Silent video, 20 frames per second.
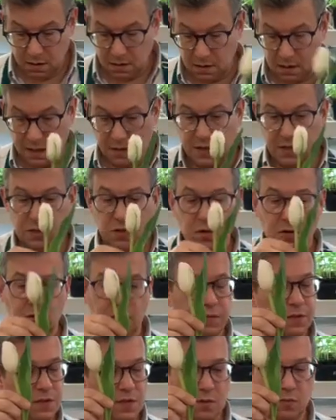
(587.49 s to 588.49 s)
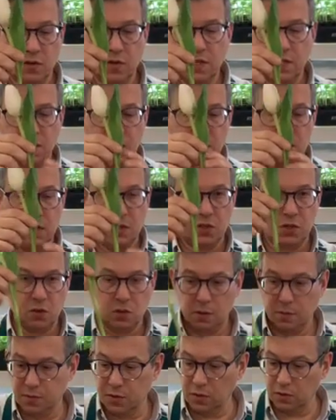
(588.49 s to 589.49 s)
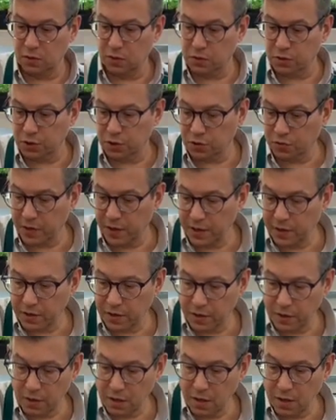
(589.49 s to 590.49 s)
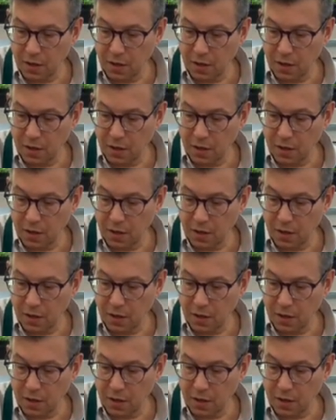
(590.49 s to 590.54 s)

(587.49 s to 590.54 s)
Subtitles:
and these are, for some reason, these tulips are a little straighter,